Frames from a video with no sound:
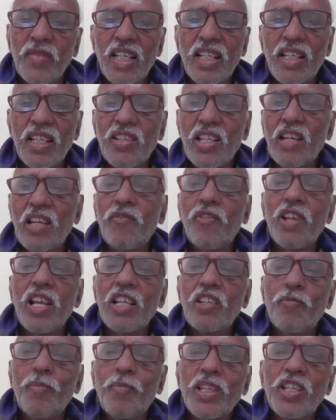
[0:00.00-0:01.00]
it is
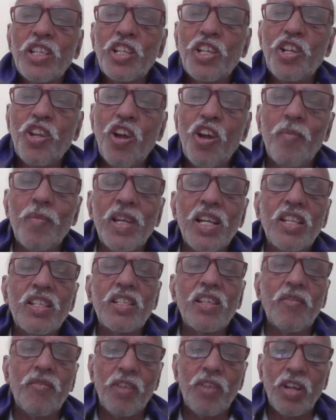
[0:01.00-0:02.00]
influenced by the
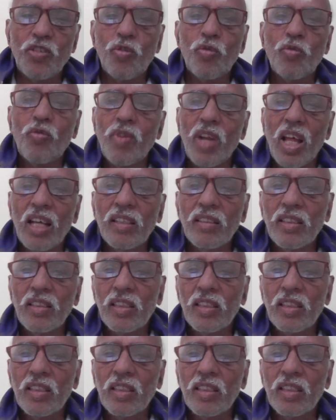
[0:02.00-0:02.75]
dominance of Rajoguna.